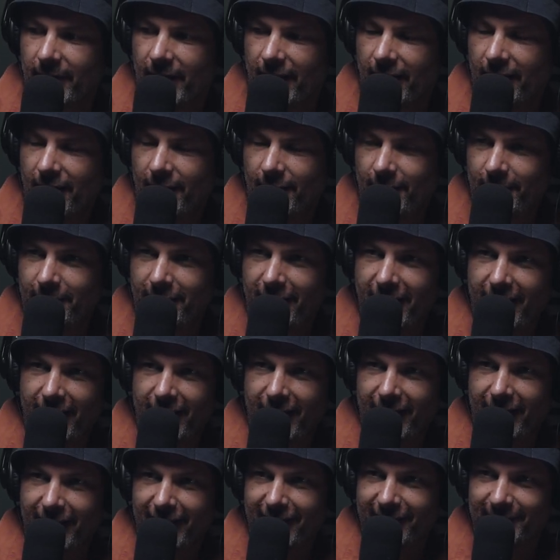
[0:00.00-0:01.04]
Hello
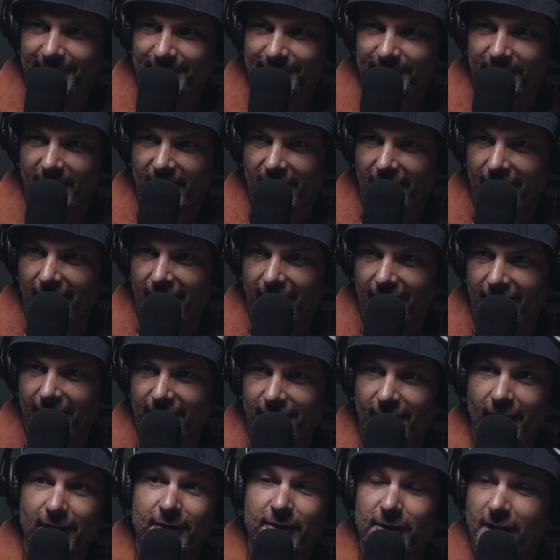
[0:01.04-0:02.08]
there.
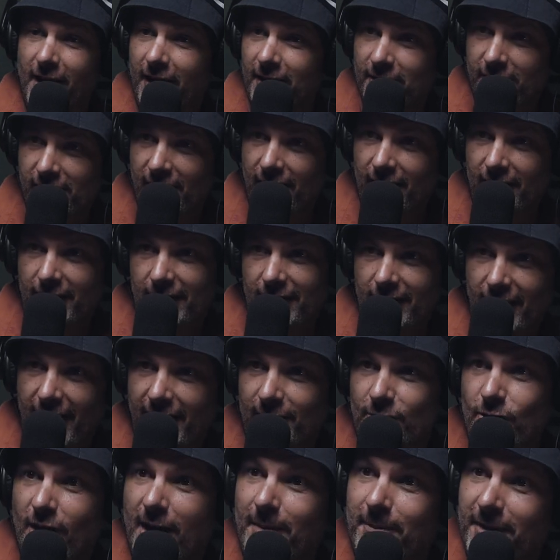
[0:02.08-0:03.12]
So if you notice
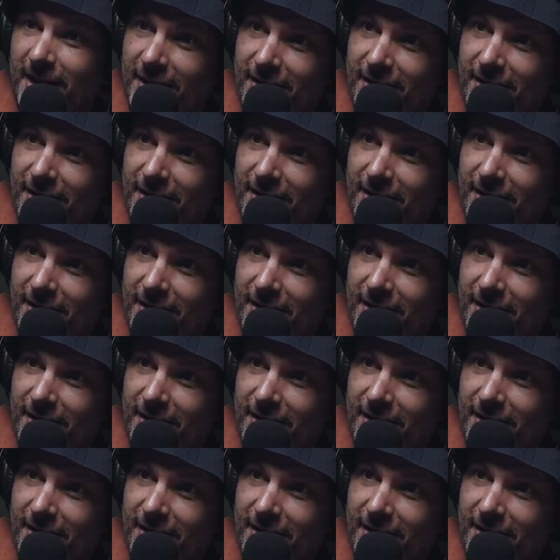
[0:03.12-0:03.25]
that drum,